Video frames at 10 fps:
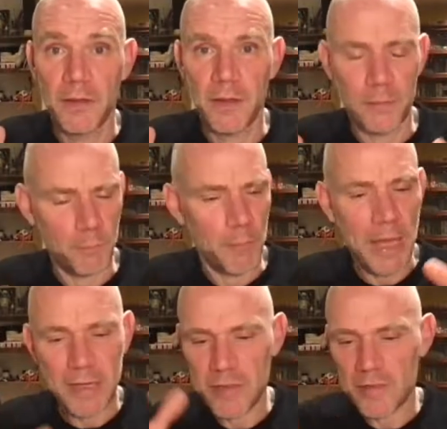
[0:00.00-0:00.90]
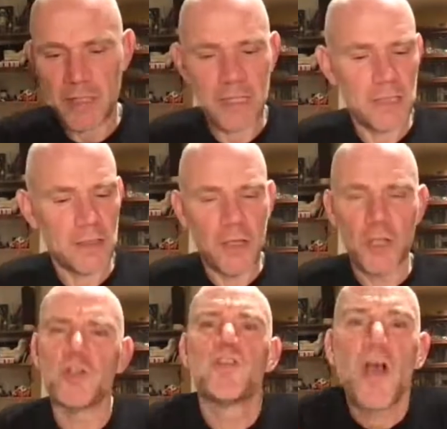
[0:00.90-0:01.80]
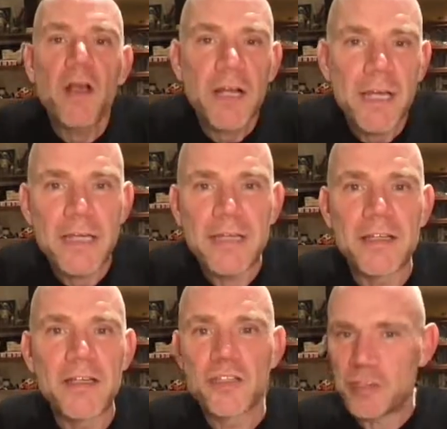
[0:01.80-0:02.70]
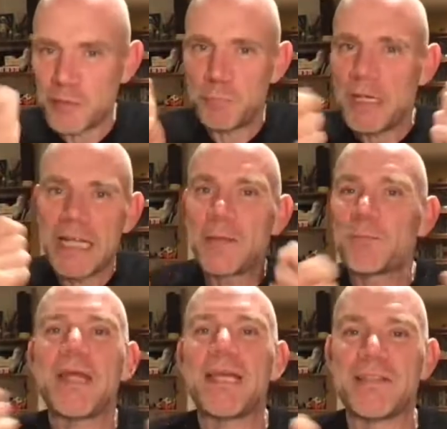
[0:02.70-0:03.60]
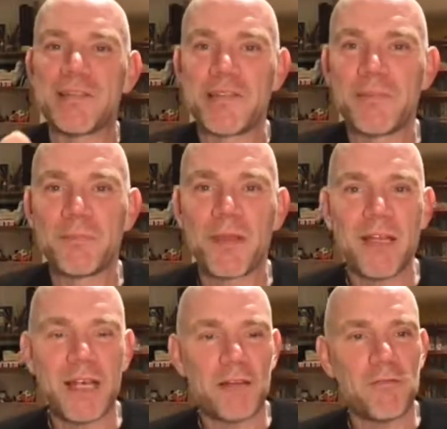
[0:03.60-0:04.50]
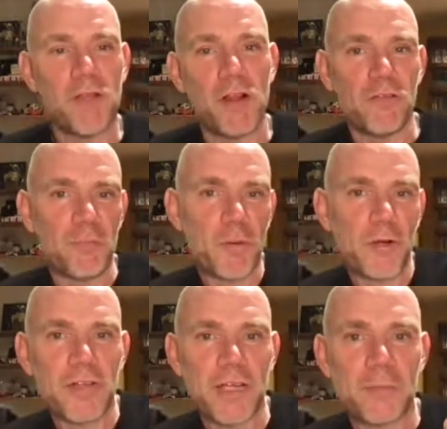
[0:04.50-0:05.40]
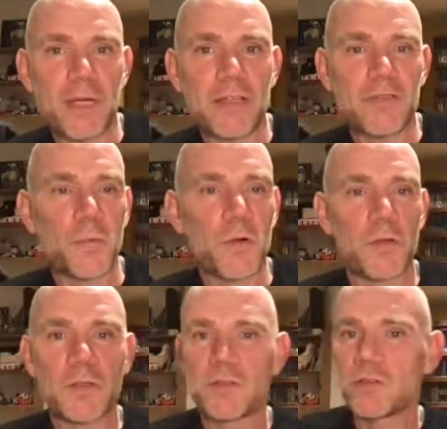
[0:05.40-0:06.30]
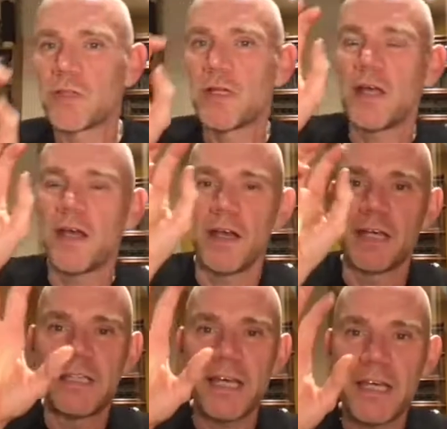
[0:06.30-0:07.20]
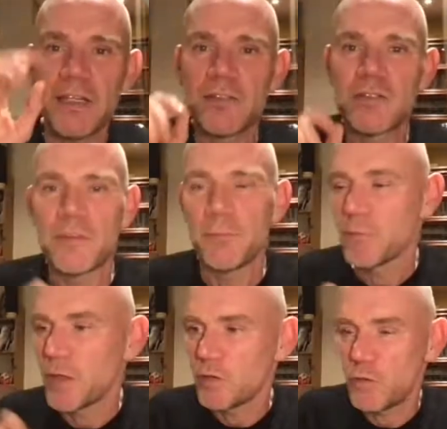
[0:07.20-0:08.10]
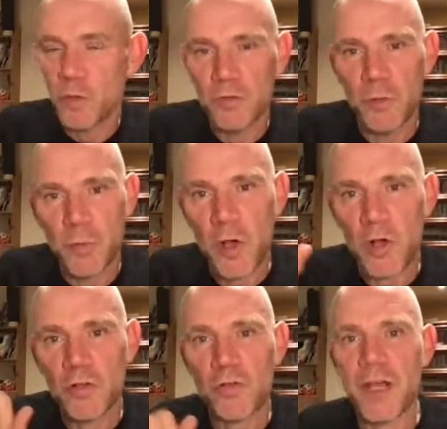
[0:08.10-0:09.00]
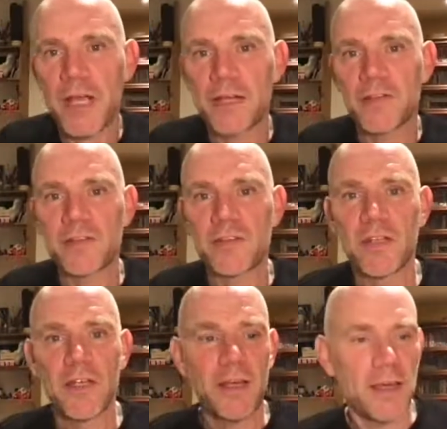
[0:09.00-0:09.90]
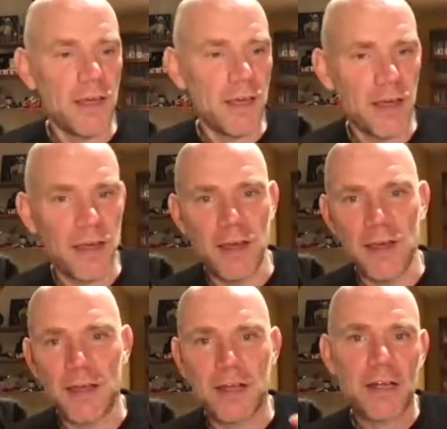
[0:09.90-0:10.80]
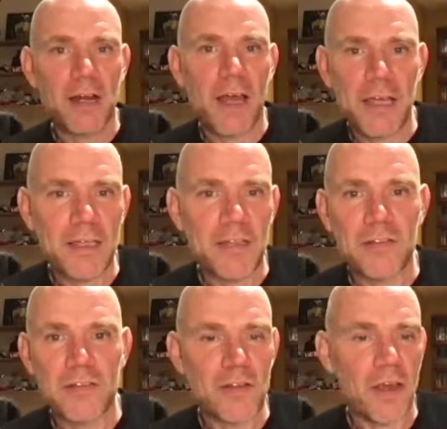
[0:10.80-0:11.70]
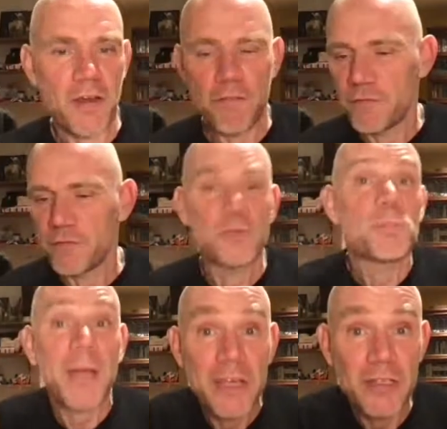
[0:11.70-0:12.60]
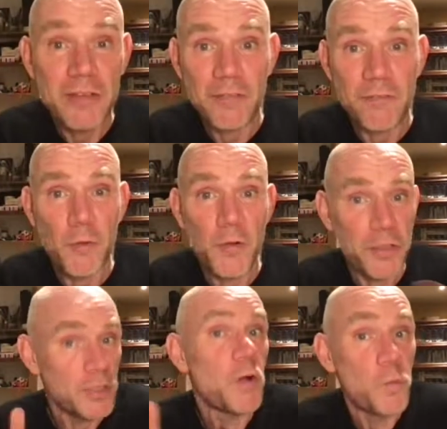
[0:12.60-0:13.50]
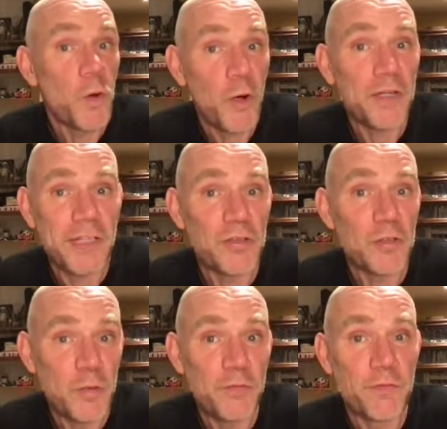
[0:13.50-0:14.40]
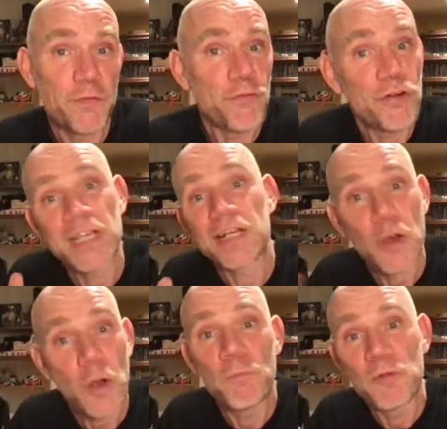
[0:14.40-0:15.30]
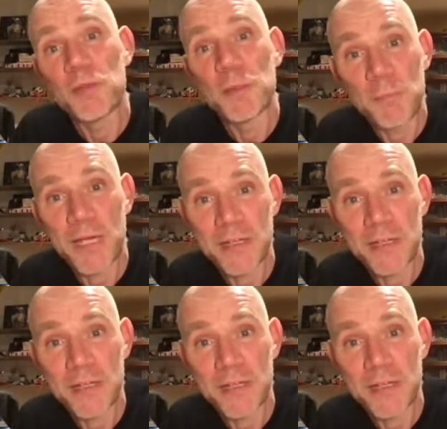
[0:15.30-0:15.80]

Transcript: balancing, juggling, spinning plates that involve project-based works, gigs, short-term contracts, client stuff, speculative work, work that you do for free in the hope to be paid